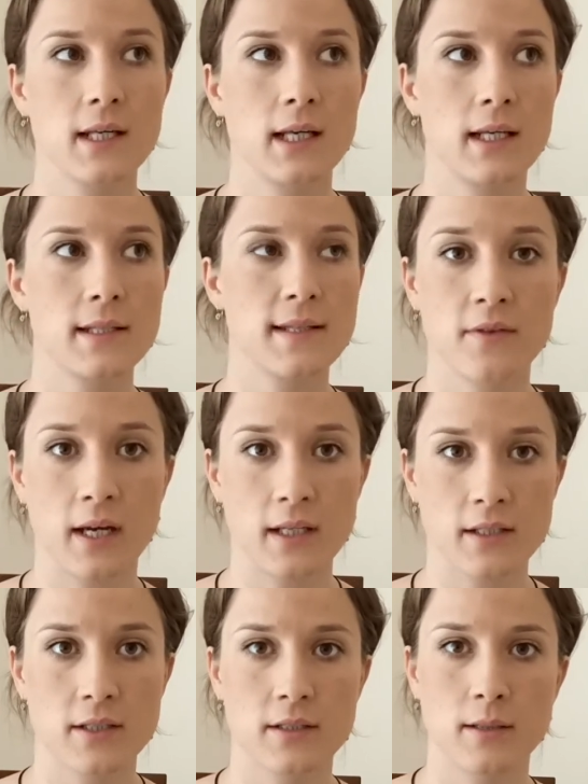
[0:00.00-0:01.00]
is
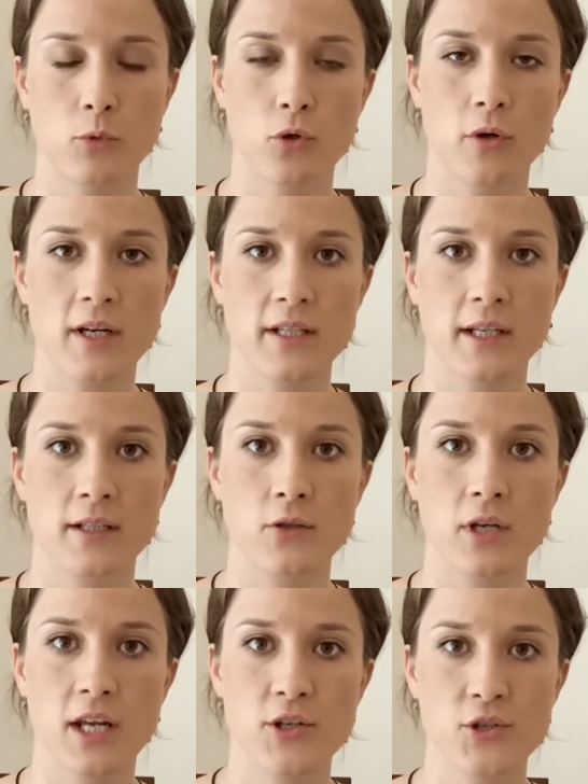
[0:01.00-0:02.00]
that democratic
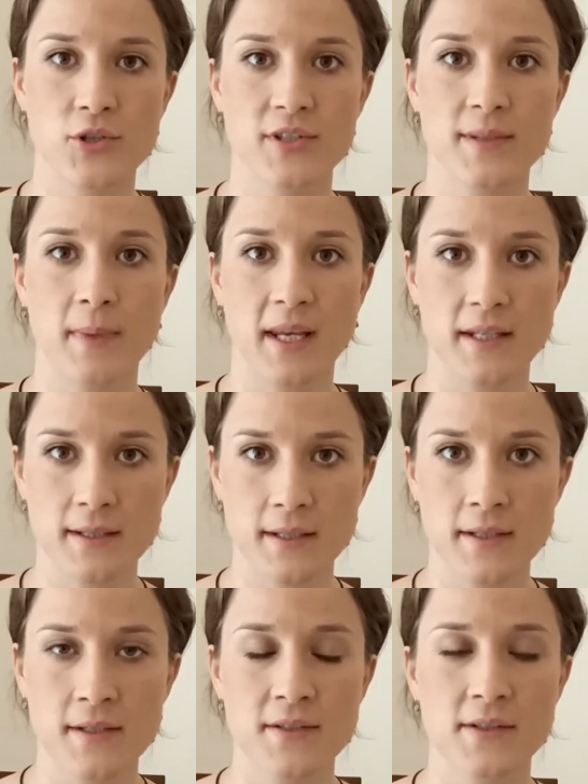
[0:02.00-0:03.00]
education
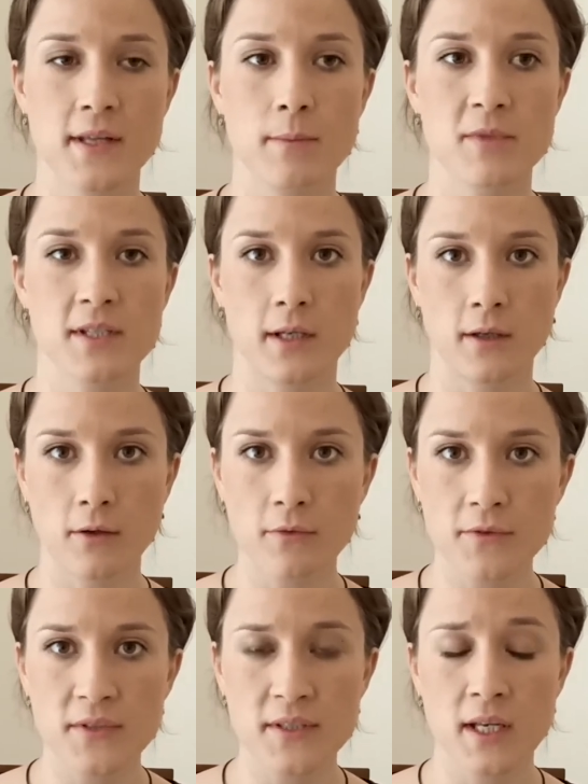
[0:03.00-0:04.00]
spaces
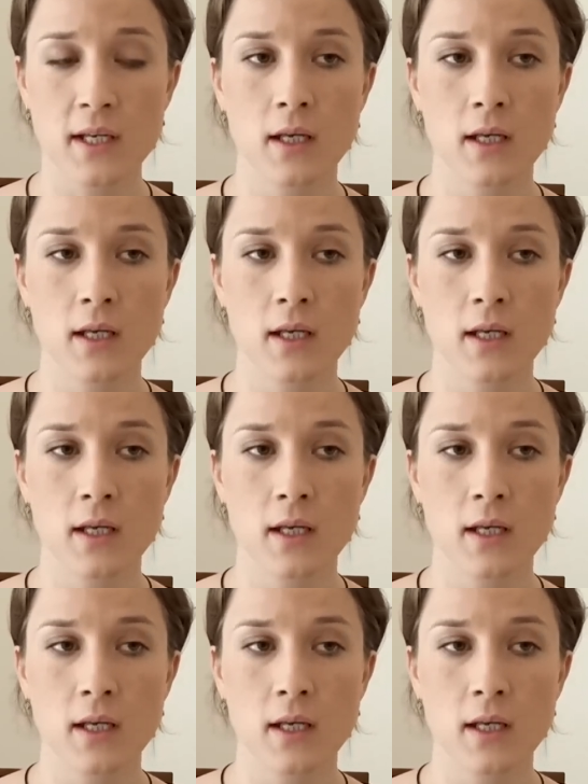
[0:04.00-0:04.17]
themselves